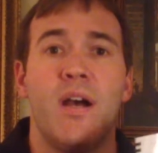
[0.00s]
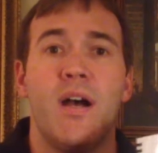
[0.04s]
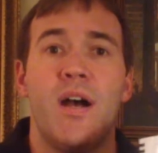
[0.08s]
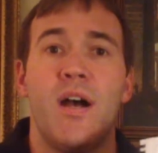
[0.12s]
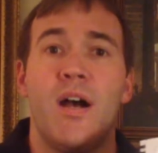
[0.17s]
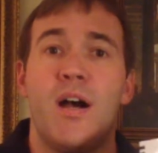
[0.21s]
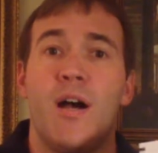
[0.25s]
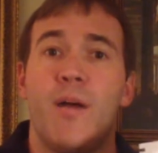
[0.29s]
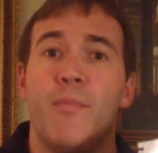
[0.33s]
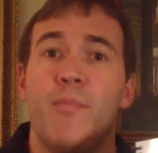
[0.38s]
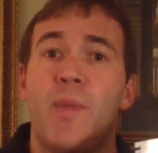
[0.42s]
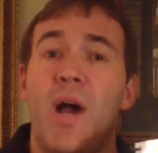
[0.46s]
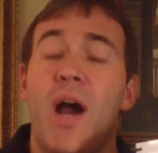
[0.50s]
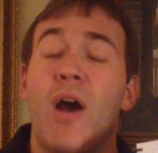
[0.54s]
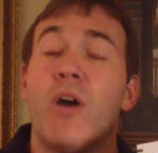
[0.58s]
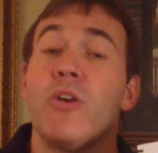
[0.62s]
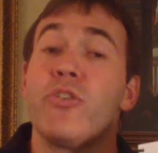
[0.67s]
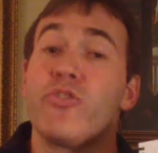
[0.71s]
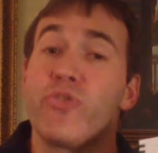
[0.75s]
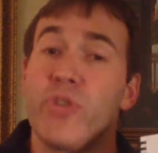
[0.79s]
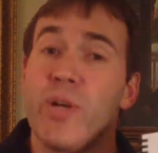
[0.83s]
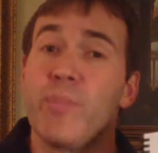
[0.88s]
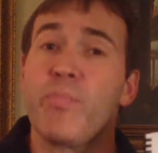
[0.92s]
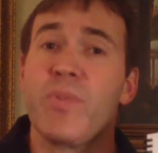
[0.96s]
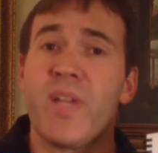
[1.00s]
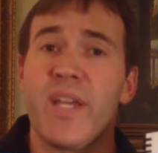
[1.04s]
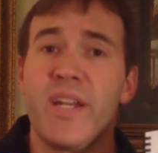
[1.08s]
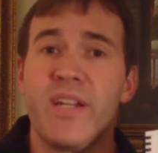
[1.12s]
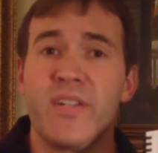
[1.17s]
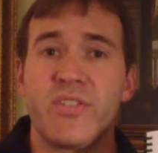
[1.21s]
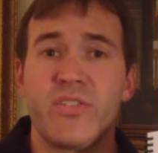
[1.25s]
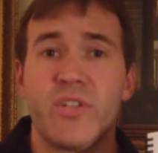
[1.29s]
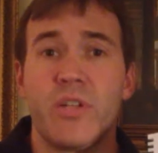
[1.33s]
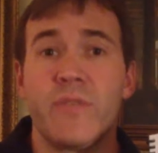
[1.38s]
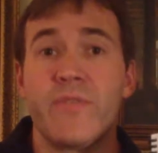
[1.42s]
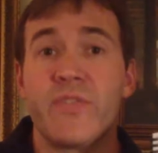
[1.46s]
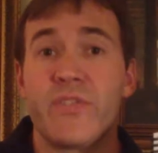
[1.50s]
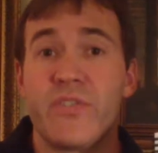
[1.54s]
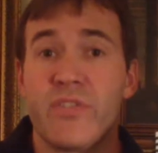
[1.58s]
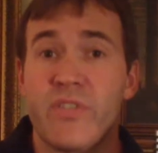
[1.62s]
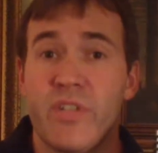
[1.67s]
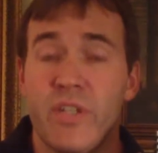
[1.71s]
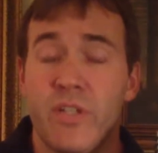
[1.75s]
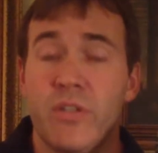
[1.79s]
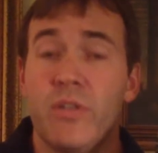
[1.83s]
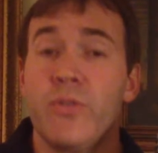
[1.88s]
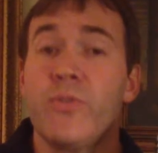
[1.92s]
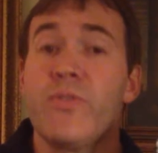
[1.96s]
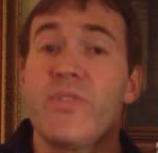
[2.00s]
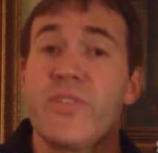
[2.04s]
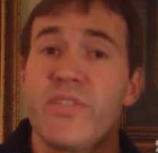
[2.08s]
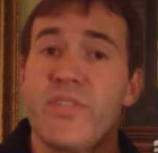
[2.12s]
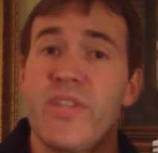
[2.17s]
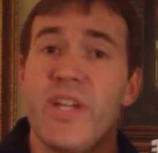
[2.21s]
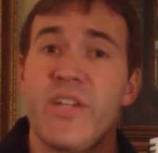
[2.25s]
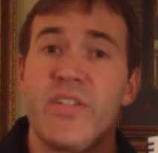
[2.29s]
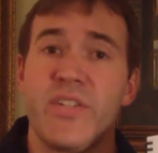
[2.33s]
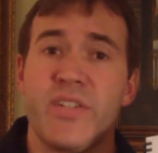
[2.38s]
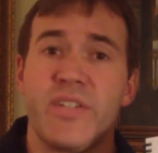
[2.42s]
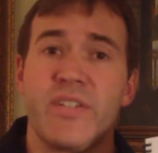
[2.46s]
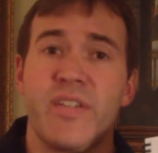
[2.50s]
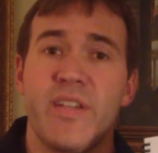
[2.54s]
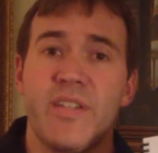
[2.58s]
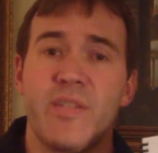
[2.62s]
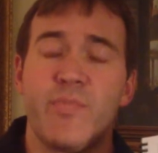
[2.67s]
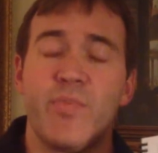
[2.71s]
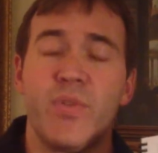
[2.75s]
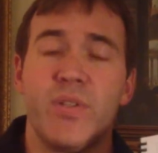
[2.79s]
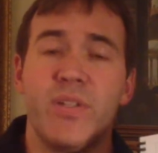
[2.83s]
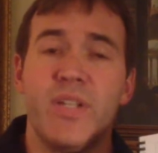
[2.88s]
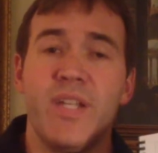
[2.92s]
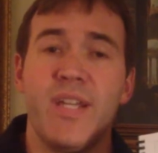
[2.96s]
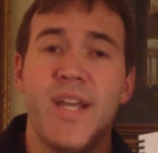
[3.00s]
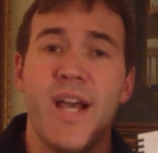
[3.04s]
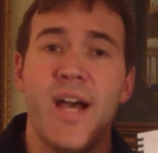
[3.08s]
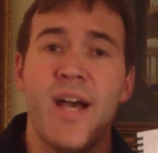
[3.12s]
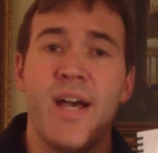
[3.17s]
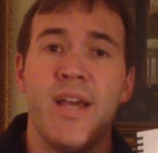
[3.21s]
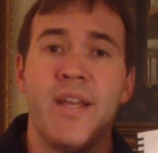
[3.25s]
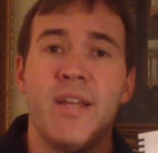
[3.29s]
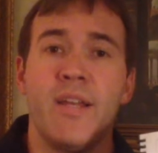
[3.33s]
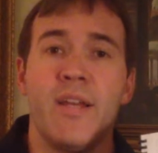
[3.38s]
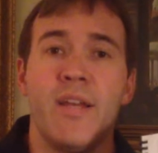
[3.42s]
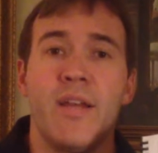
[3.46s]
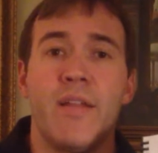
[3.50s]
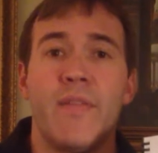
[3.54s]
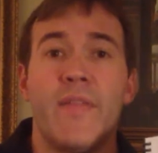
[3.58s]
Our trip planning services include the Sage Accessibility Guide.